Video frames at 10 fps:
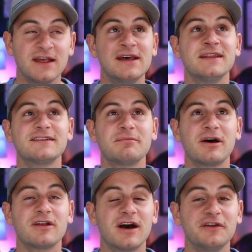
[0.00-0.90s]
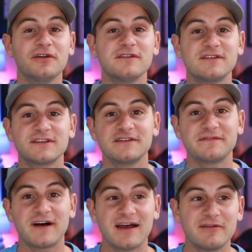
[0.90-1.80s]
that's about
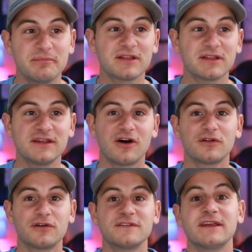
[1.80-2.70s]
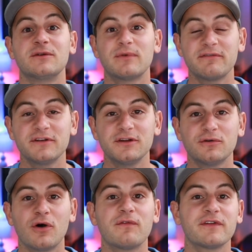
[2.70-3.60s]
$165 billion in revenue
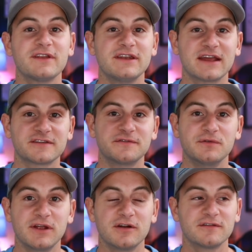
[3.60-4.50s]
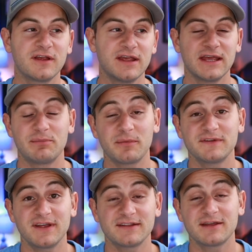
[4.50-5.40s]
over the next few years. It'd probably
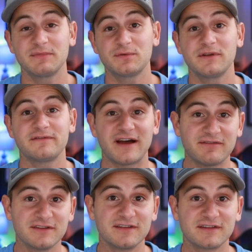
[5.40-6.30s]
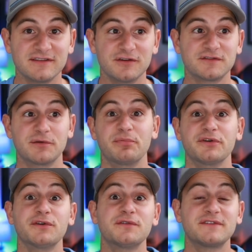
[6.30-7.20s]
take them between five and six years to
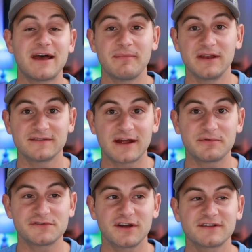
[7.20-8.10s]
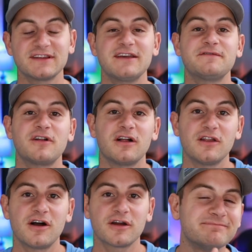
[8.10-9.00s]
produce produce that many Cybertrucks, if not
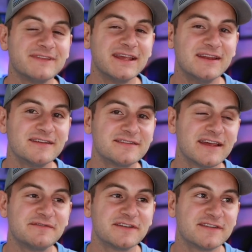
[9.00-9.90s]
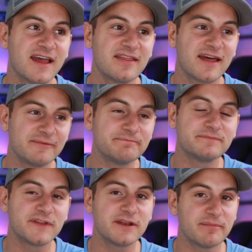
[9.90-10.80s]
longer, it is safe to say that
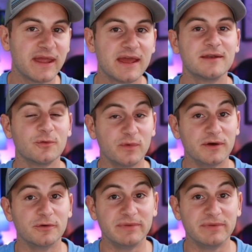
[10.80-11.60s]
the demand will be